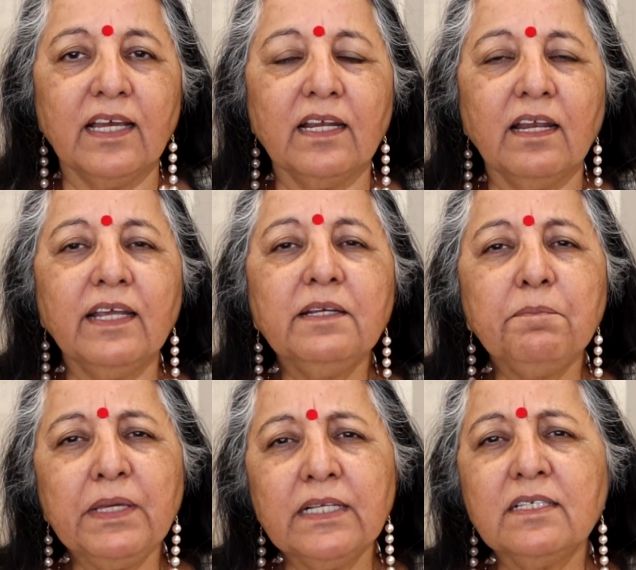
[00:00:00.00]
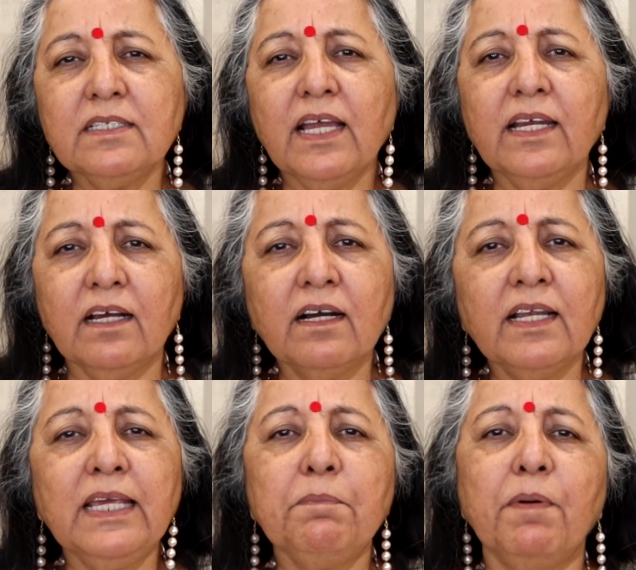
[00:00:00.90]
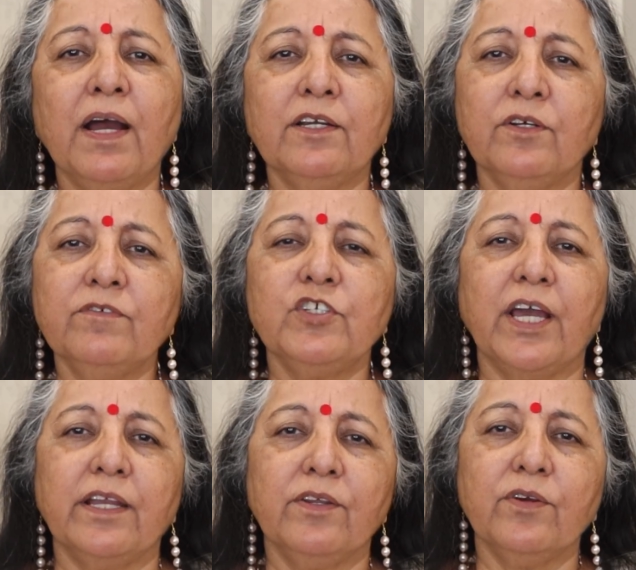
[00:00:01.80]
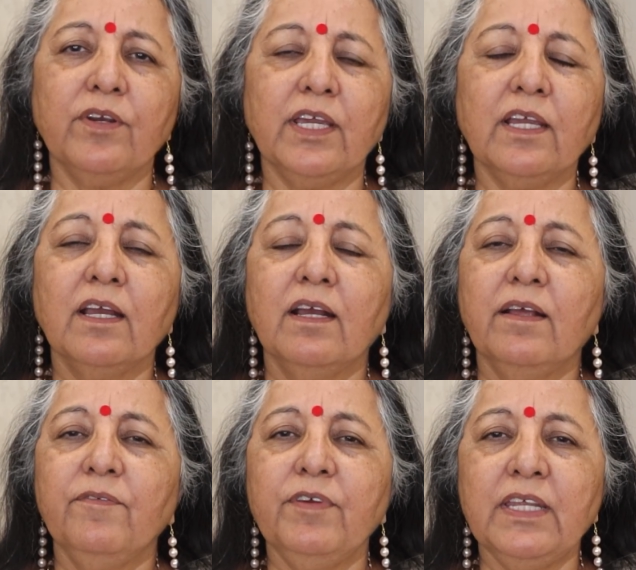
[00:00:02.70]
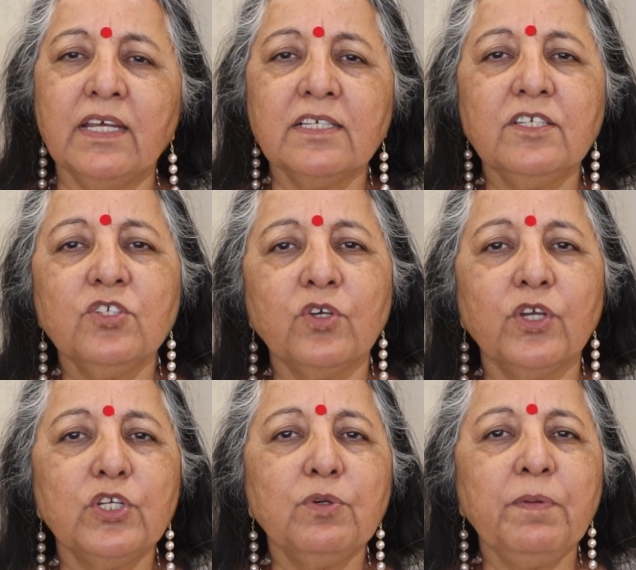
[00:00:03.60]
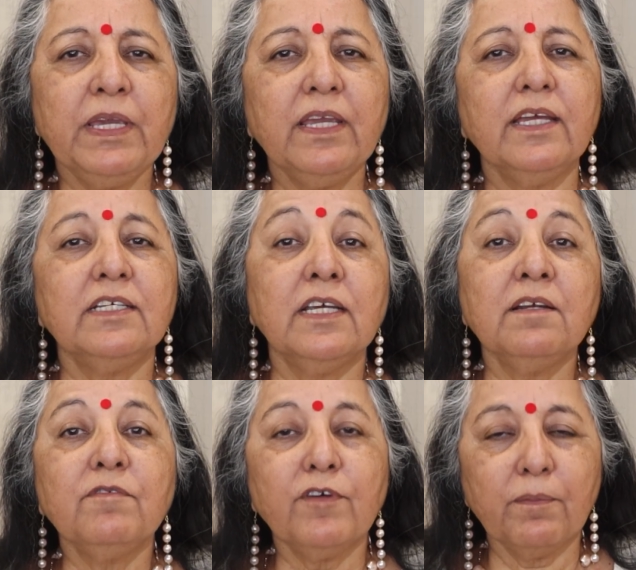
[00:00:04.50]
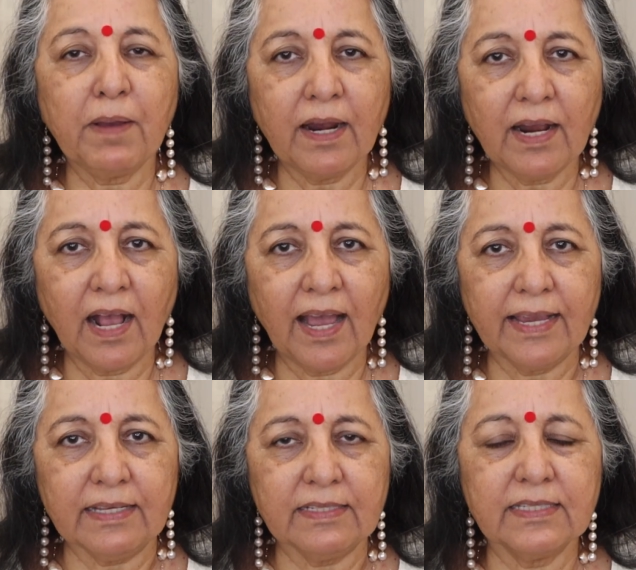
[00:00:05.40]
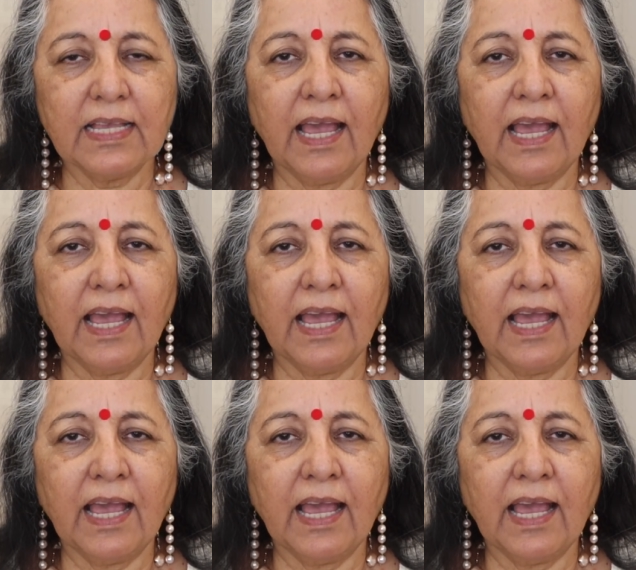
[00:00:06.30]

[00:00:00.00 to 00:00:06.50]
And it means that early part of January, Venus is going to be hidden from our eyes.